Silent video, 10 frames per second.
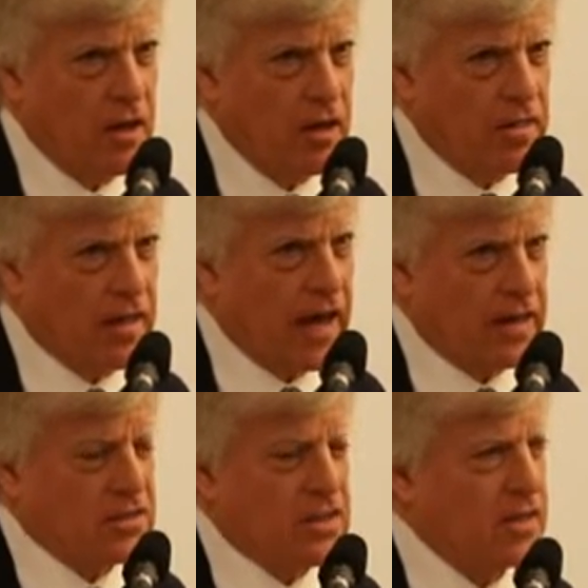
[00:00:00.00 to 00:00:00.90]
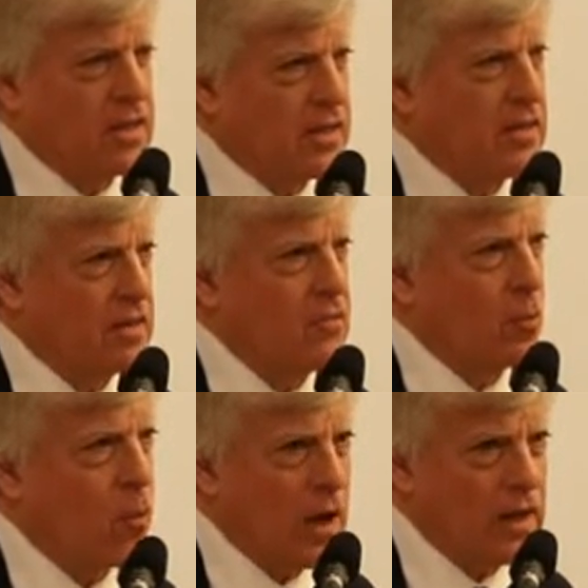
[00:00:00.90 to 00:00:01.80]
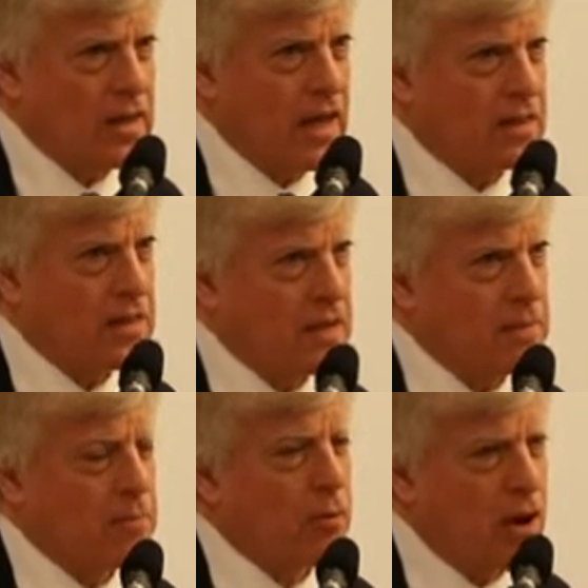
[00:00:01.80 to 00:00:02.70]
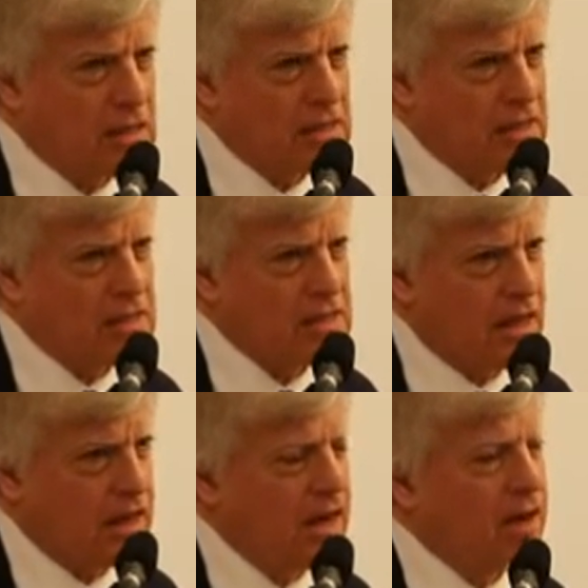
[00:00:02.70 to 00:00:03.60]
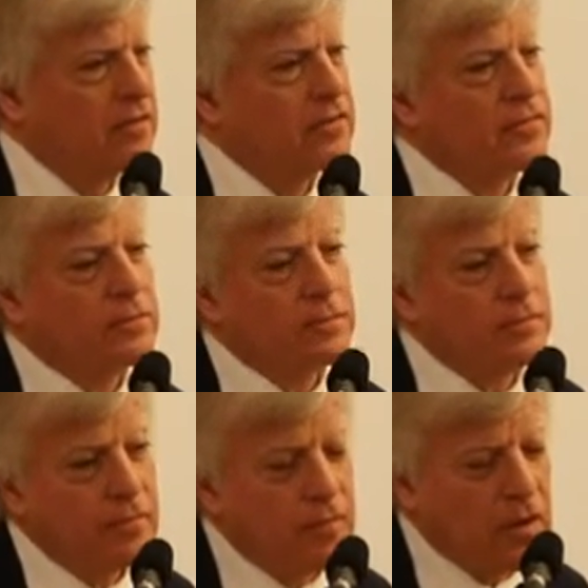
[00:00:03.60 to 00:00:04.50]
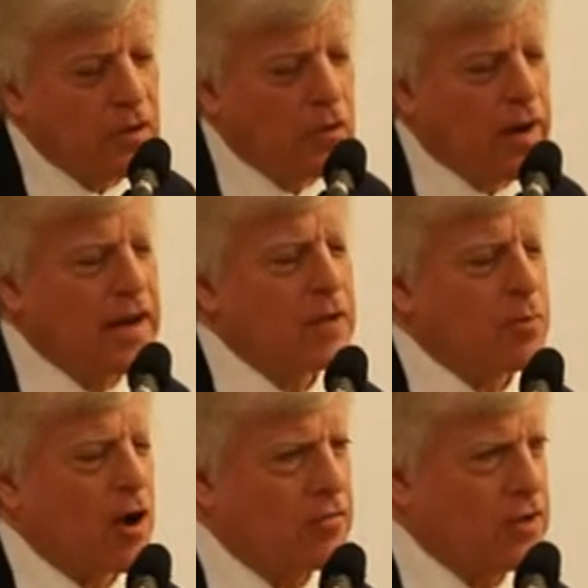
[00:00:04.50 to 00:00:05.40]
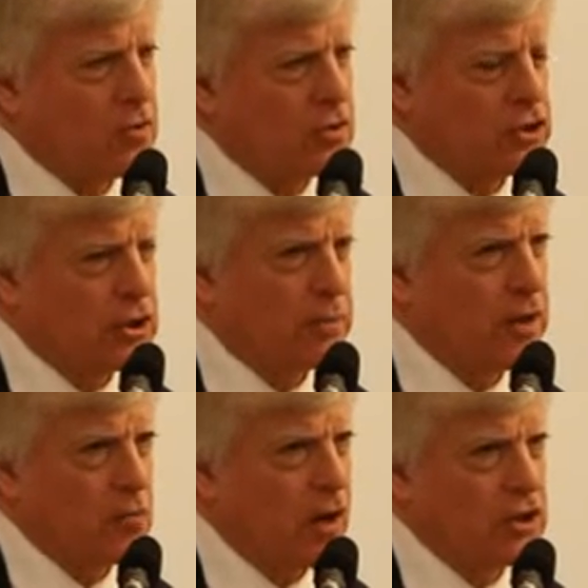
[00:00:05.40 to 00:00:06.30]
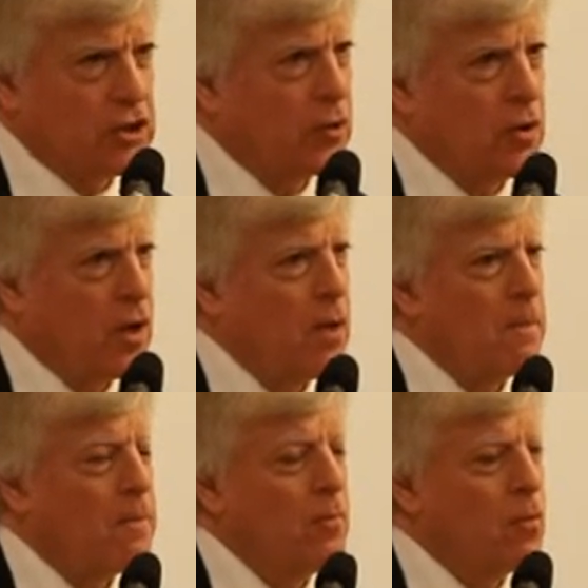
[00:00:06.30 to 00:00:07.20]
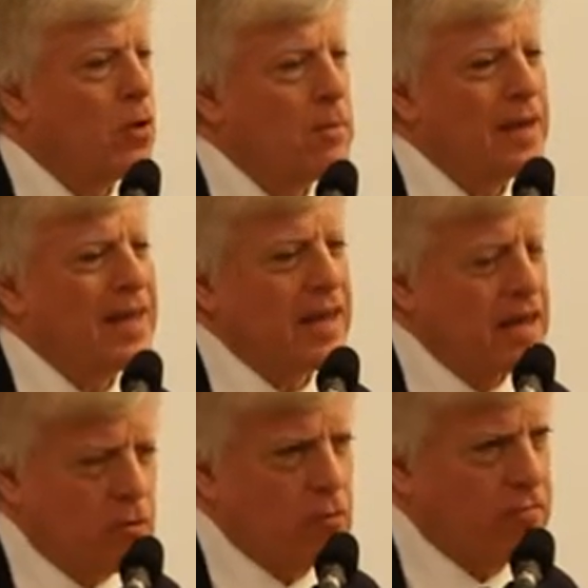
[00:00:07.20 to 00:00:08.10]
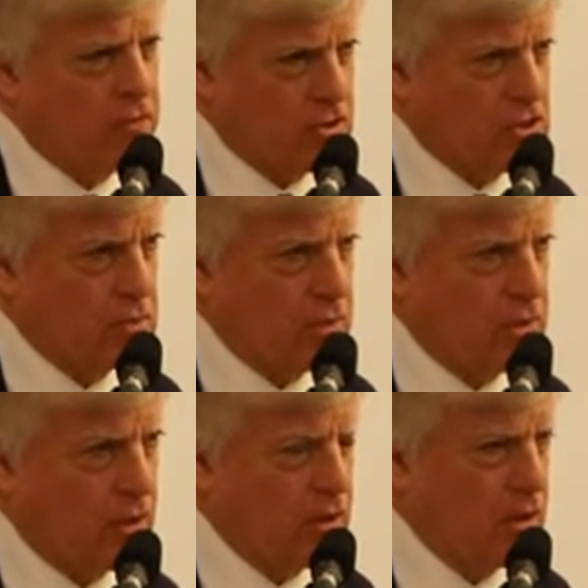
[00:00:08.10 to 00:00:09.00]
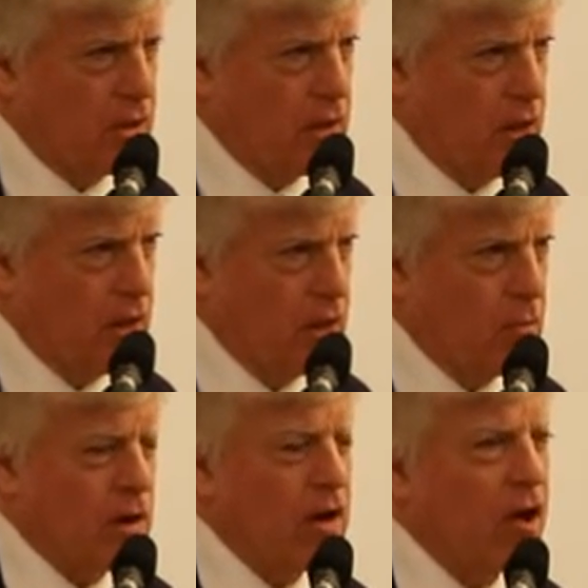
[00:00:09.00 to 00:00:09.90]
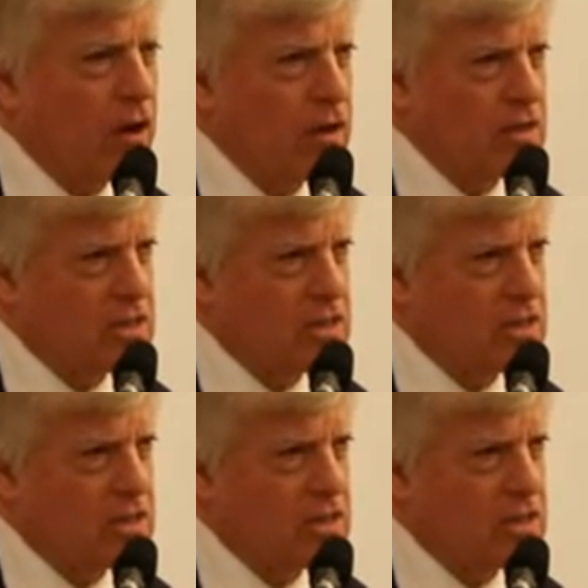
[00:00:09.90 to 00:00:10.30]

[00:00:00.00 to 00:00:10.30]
that the process of creating private ownership in Russia would be irreversible, regardless